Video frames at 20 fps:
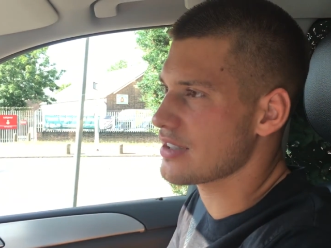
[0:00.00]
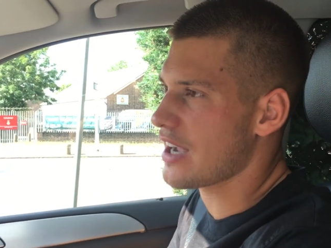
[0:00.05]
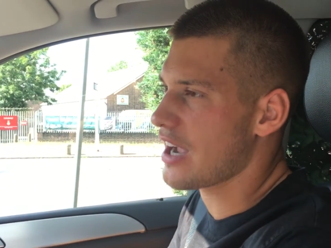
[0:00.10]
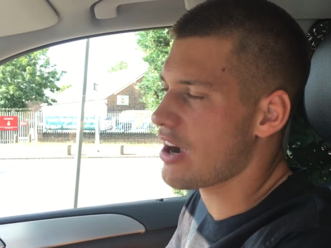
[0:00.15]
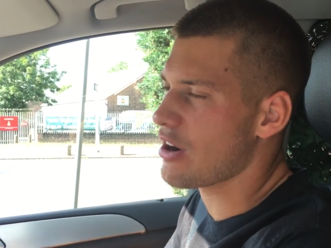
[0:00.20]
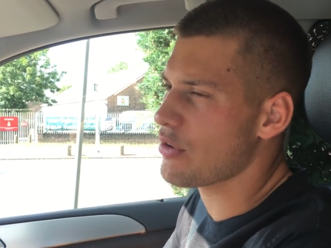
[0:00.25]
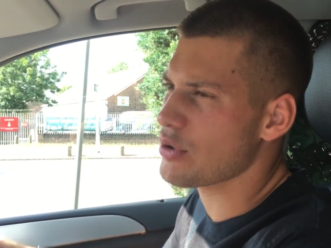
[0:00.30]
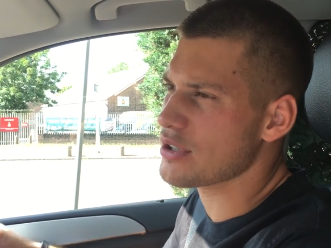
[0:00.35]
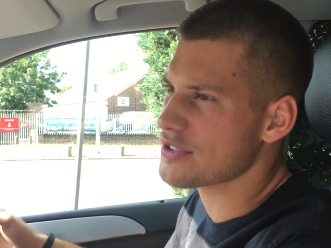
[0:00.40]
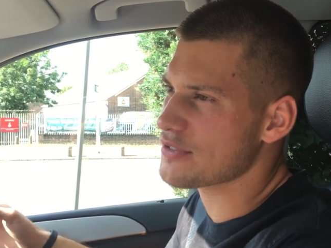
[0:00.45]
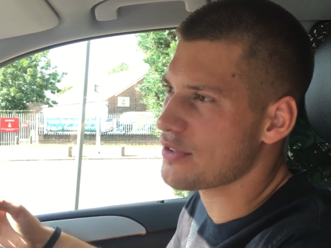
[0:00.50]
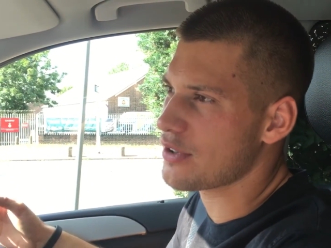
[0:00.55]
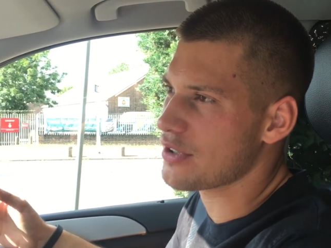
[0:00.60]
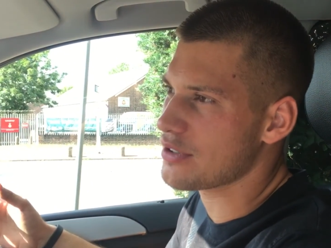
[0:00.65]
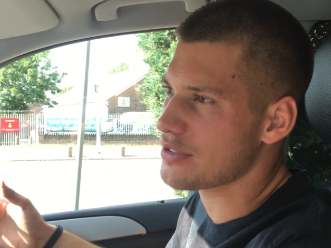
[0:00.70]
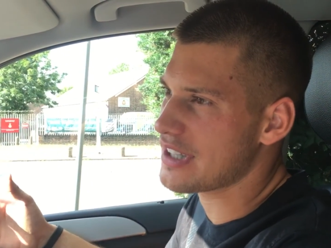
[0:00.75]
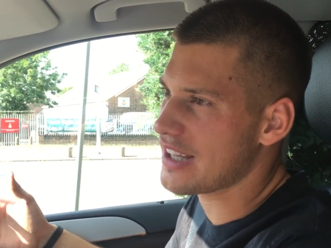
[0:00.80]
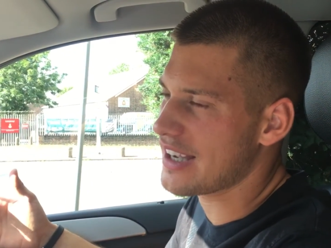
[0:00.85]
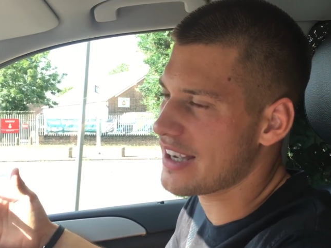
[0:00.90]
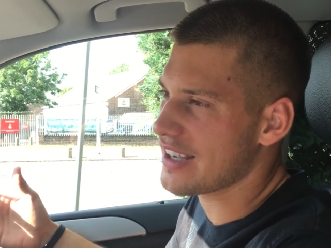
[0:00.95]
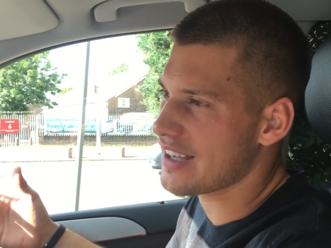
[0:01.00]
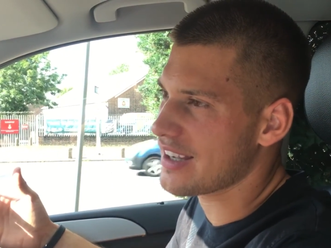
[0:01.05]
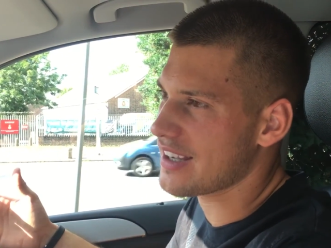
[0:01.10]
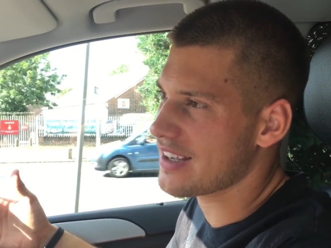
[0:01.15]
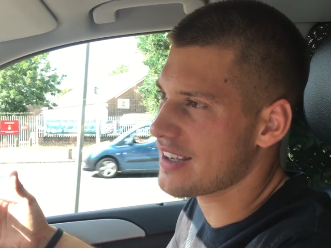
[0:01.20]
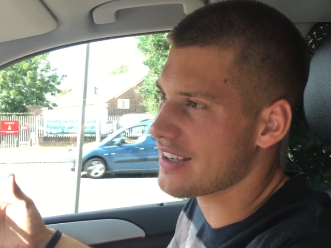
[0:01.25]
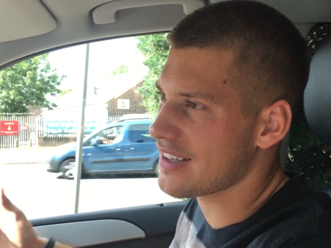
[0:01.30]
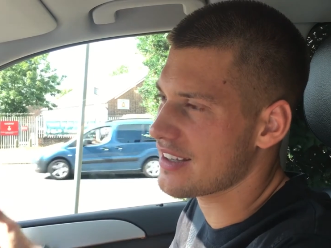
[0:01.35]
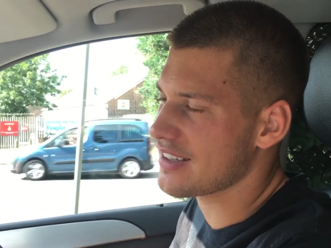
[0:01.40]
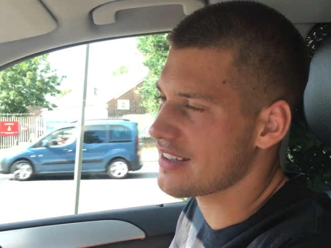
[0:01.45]
I always followed like
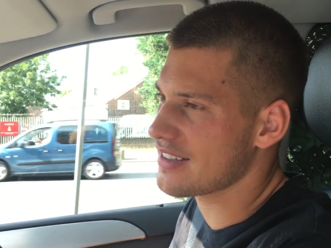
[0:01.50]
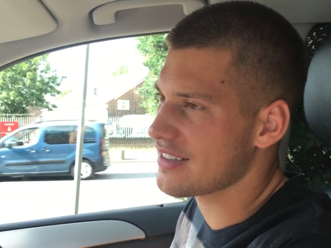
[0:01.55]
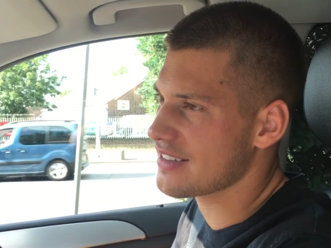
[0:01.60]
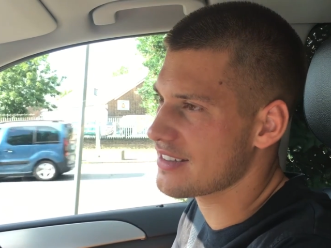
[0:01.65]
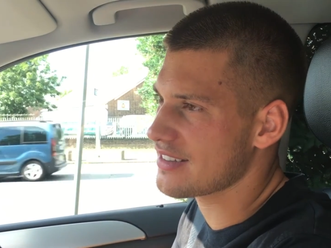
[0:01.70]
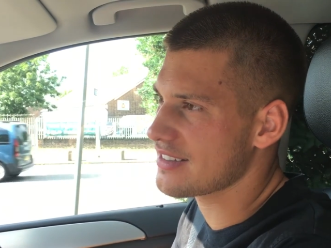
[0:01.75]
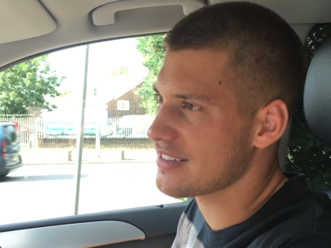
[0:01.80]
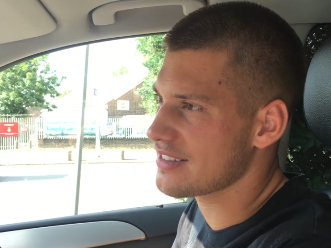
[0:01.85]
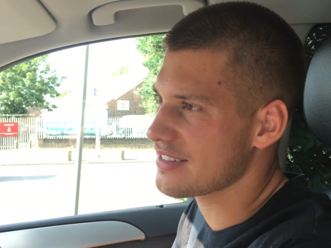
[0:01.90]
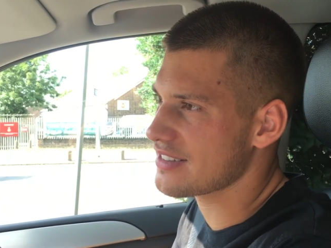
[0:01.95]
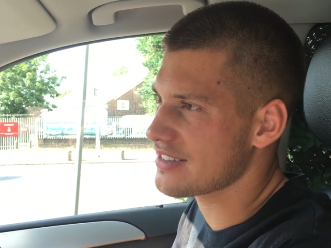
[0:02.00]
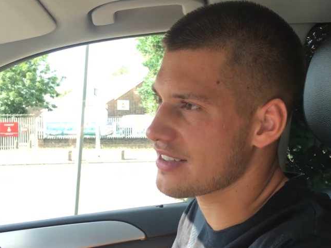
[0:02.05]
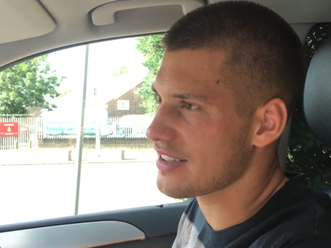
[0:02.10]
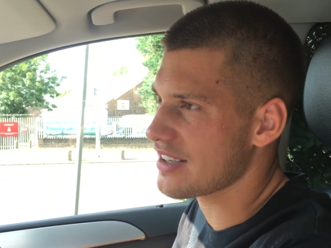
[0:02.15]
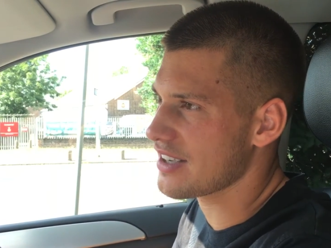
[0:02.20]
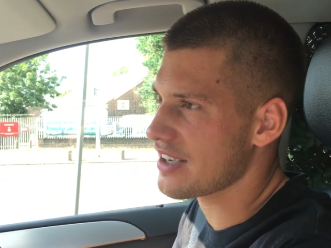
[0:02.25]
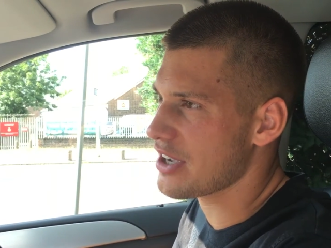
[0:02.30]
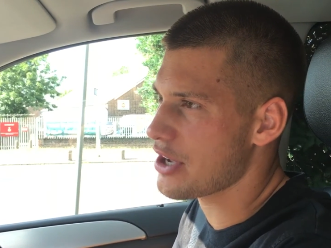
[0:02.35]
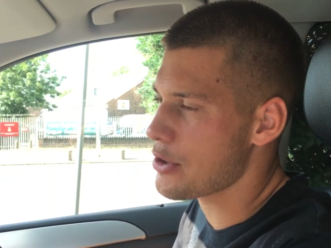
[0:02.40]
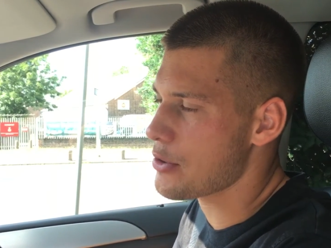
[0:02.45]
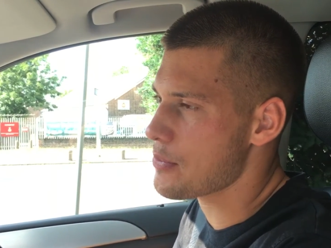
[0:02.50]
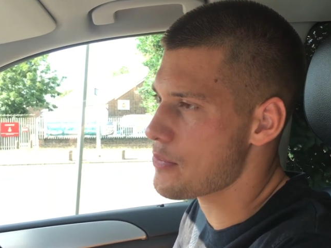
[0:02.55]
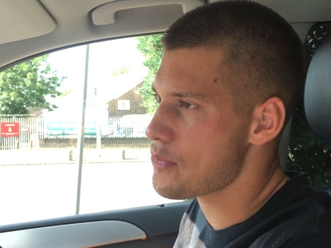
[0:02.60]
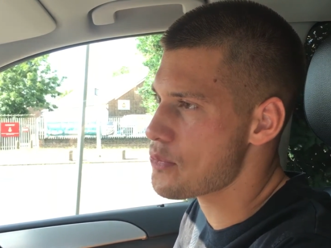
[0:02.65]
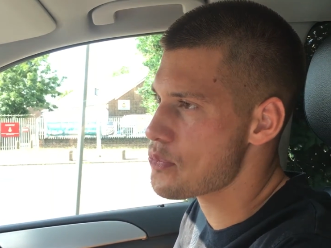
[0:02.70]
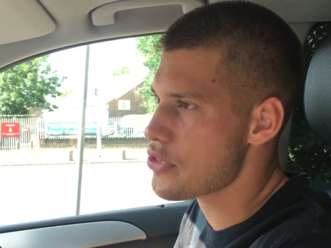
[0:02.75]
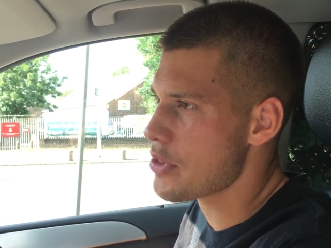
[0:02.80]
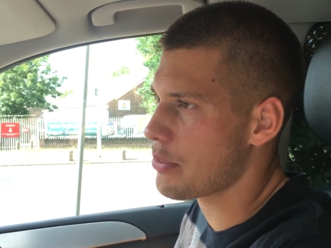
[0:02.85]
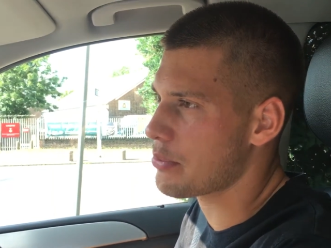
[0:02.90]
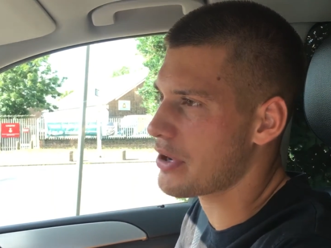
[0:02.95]

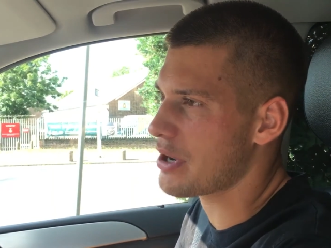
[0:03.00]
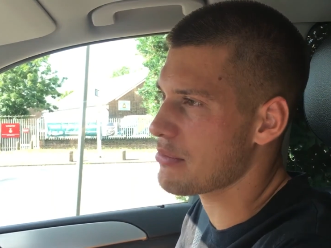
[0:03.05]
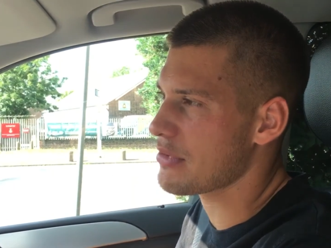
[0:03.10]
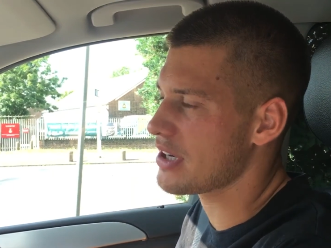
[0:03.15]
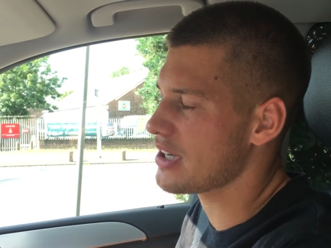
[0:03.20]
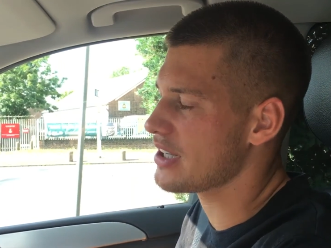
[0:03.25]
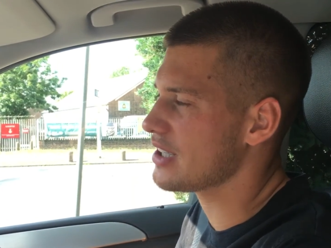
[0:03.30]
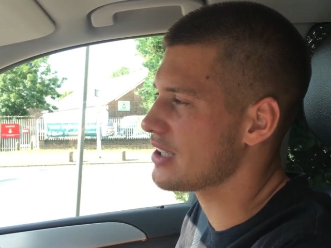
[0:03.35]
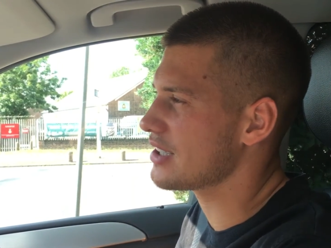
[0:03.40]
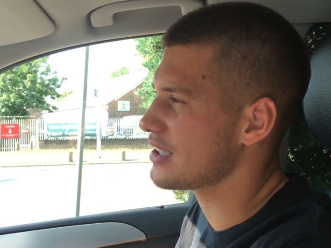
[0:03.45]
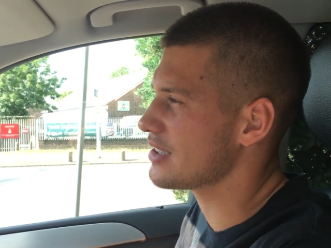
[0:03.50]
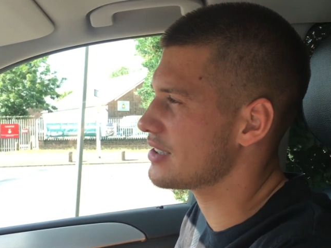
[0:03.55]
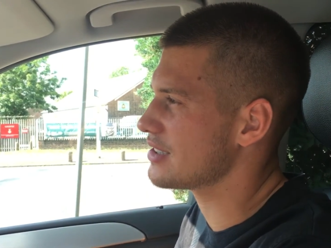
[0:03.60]
the Premier League,